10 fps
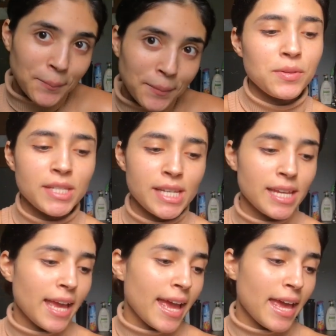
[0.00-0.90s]
Using
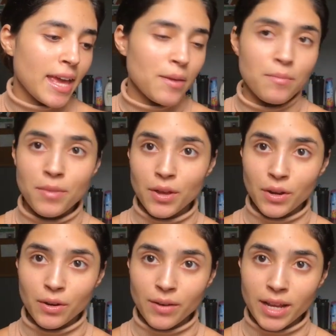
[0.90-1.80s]
a
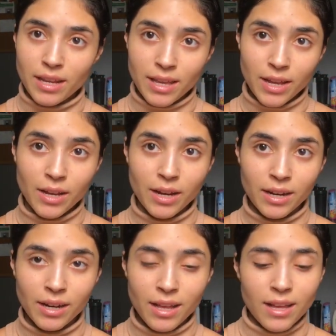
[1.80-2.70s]
mirror right here